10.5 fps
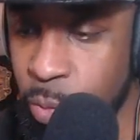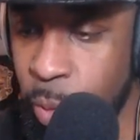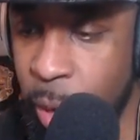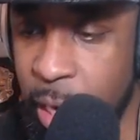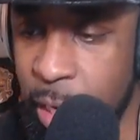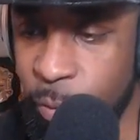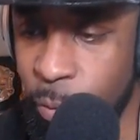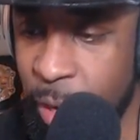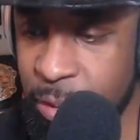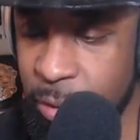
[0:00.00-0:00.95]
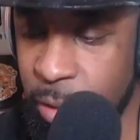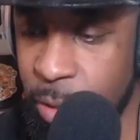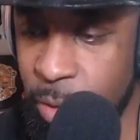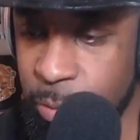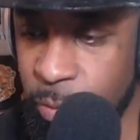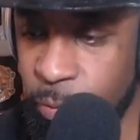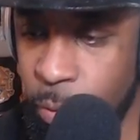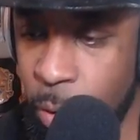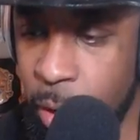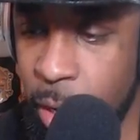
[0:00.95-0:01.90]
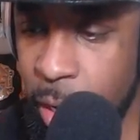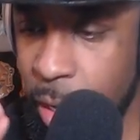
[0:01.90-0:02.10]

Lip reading: way different wrestler than he was before.